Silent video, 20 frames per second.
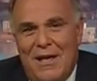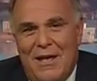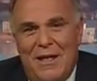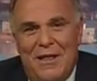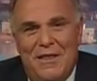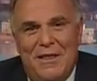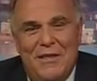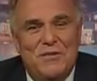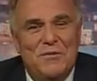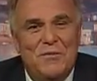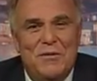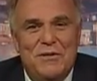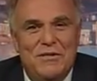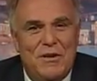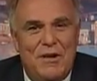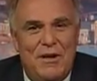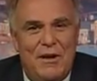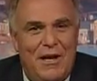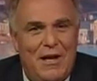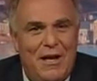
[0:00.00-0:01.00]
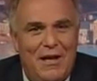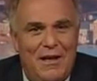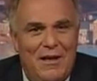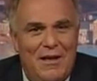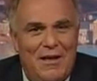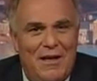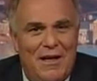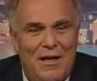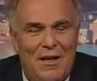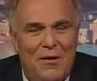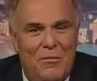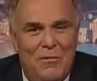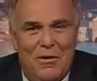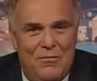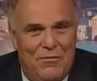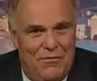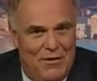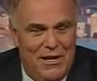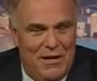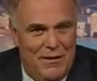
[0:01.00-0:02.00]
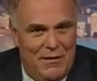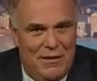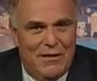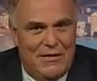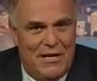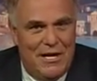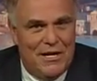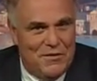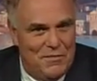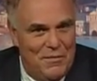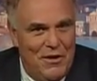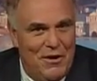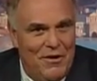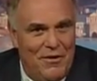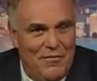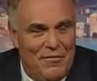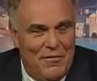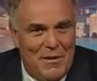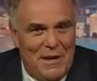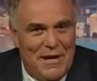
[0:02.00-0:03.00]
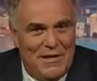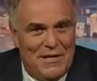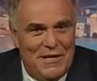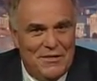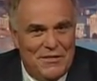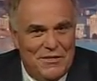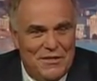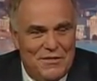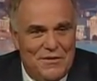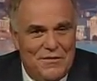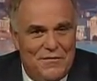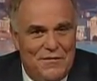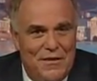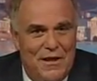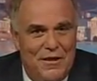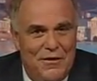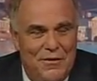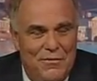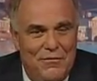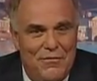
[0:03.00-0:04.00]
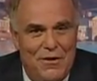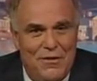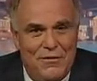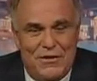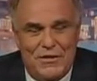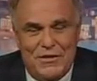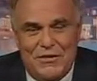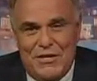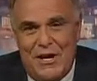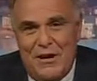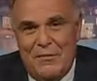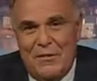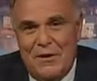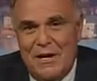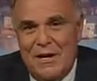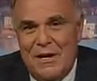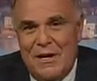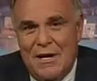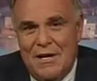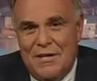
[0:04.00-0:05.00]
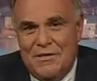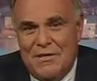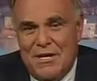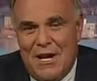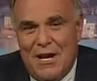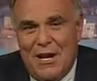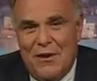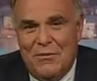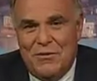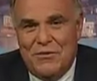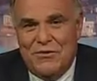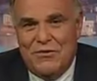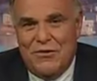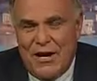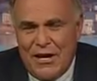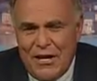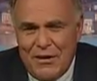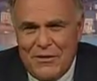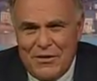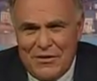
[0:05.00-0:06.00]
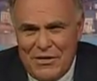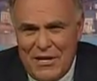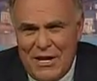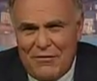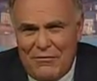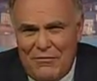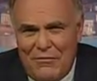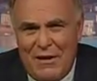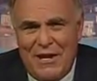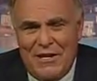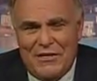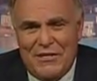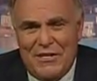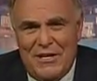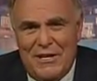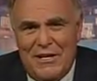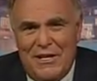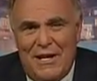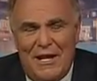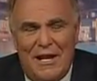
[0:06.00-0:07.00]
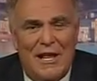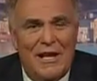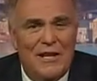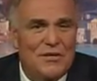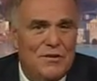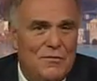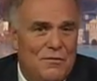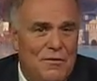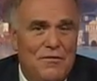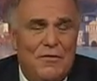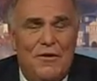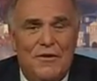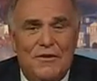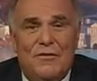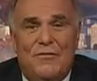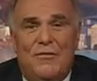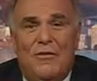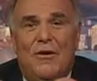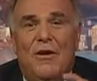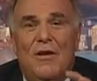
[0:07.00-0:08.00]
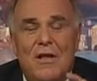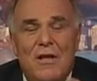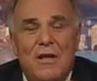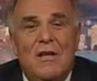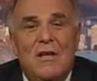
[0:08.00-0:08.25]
this was what really ticks me off about this is the fellow who wrote this up said I was trying to inject race into the election. Well, first of all,